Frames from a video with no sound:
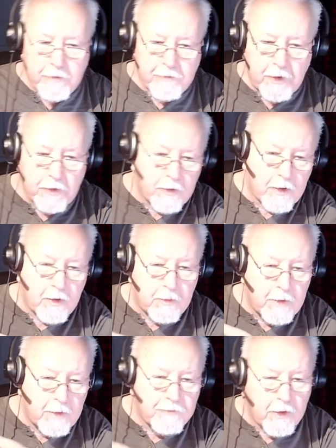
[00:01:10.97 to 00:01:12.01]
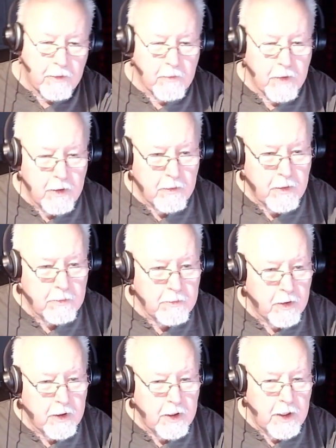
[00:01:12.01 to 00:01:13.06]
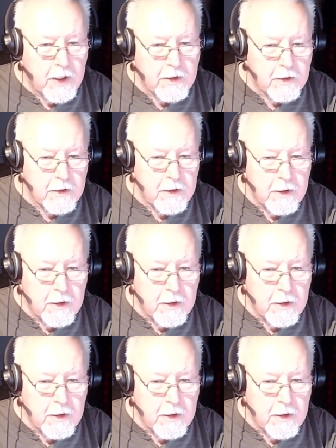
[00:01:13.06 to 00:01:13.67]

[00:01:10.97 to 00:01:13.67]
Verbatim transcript: If I look out my front window, I'm looking at the